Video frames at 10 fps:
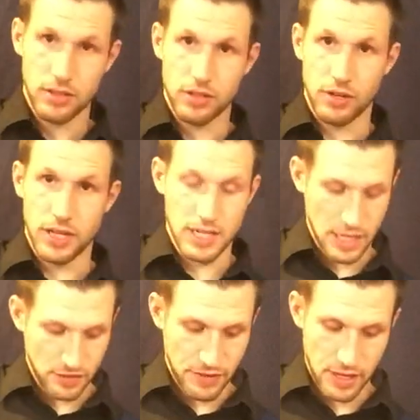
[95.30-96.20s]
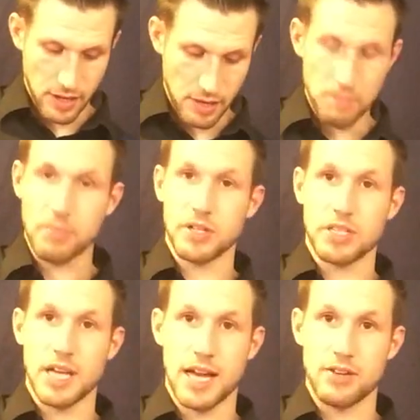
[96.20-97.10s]
your index finger.
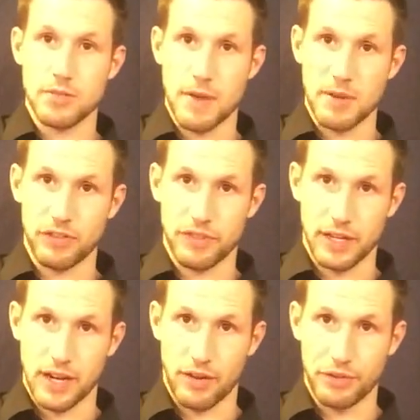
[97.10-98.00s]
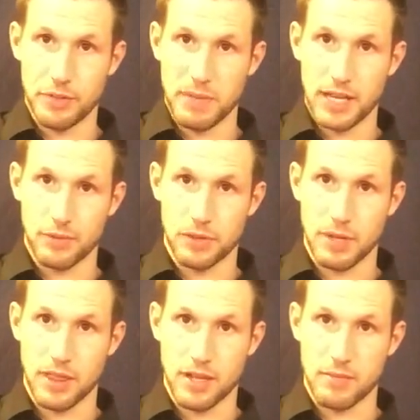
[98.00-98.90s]
Personally, I use my middle finger. I hold the pick with my
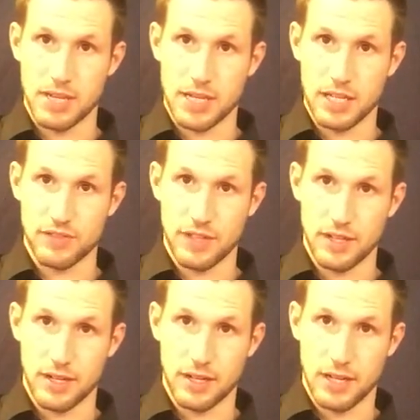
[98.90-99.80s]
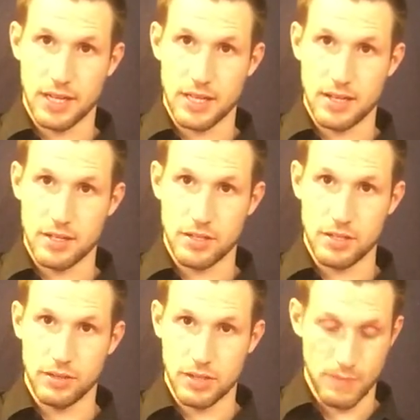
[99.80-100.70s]
thumb and index finger, and then
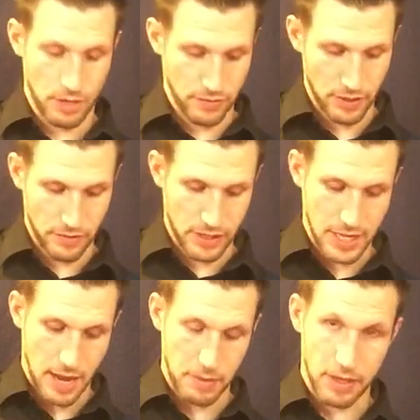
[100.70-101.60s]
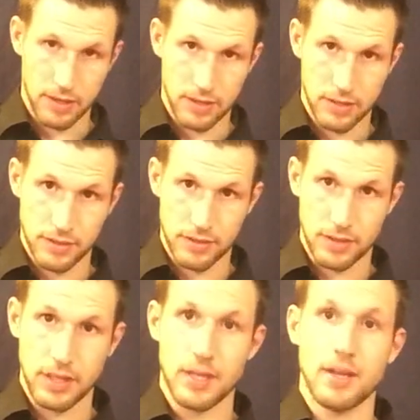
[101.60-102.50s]
use the middle finger for the tapping.
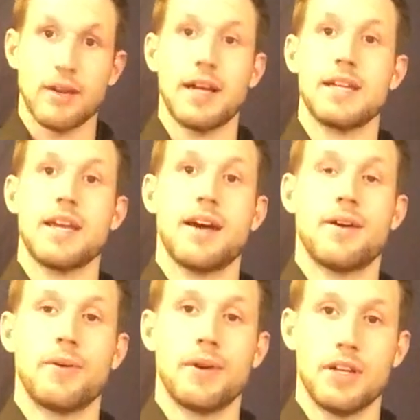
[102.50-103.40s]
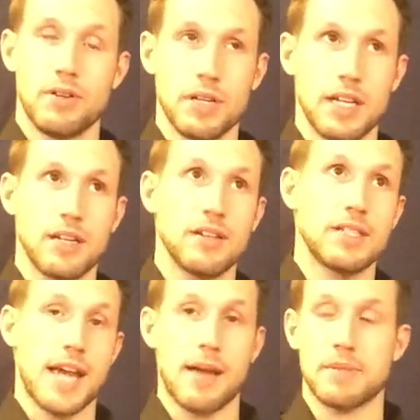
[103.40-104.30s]
All right, now, in order to get a good
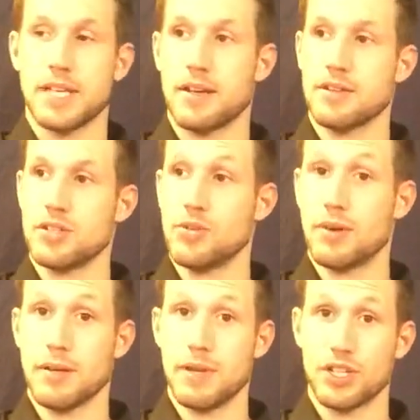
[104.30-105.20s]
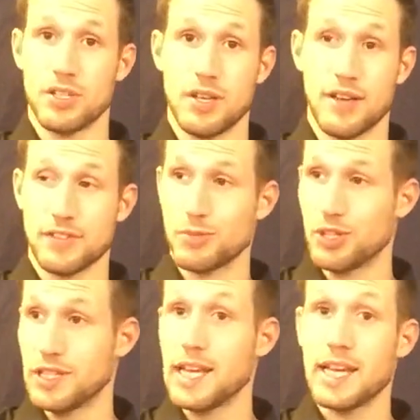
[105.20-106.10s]
tap sound, you want to make sure that you have some
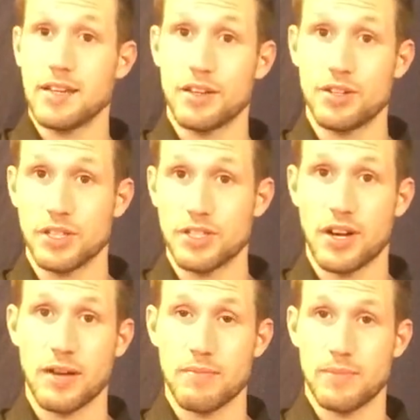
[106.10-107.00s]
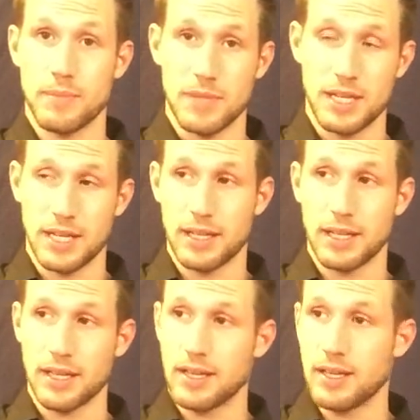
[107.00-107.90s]
good gain on your guitar, meaning
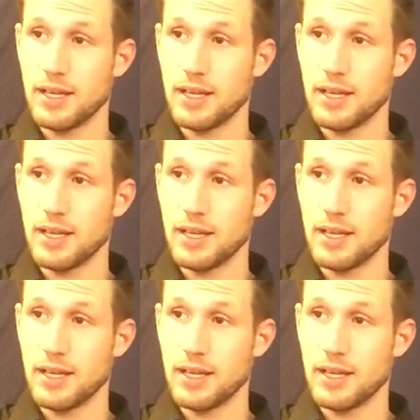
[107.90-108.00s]
like